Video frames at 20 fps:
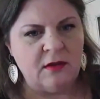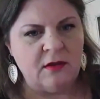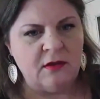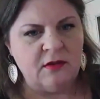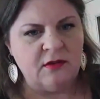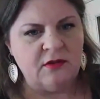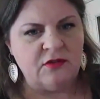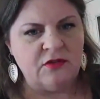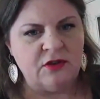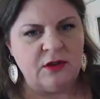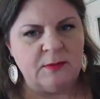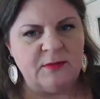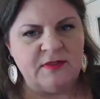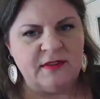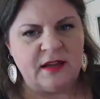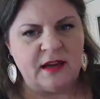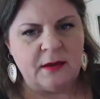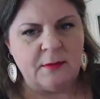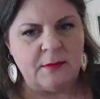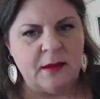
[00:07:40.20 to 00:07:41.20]
Stream
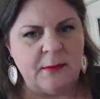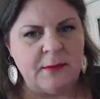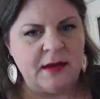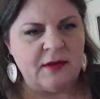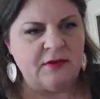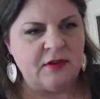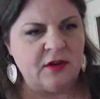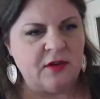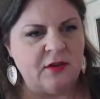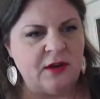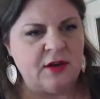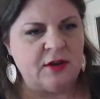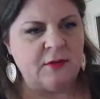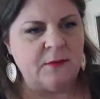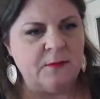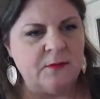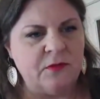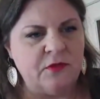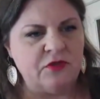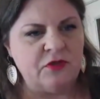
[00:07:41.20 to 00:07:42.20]
setup, maybe I have to go here.
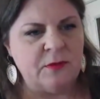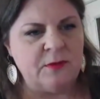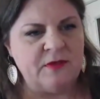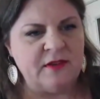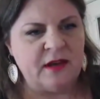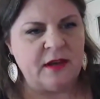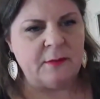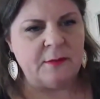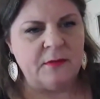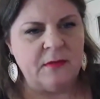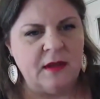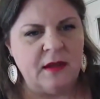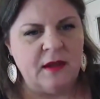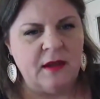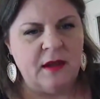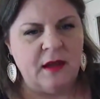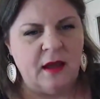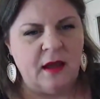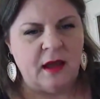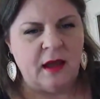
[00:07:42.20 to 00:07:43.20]
Stream setup.
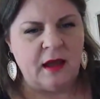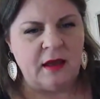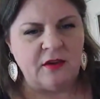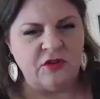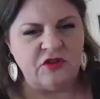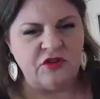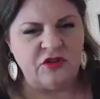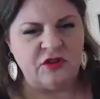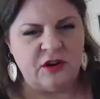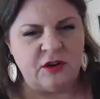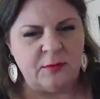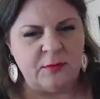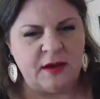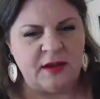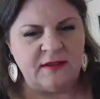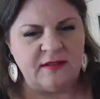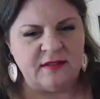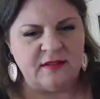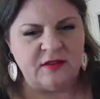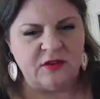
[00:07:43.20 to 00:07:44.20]
I can share my
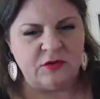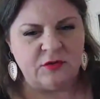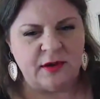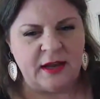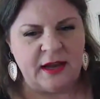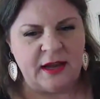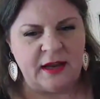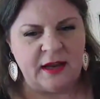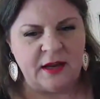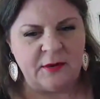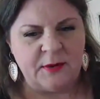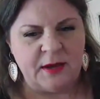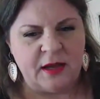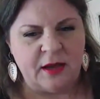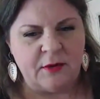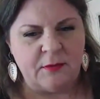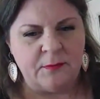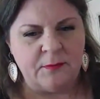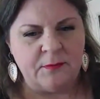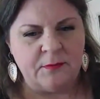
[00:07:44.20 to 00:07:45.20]
screen. Here we go.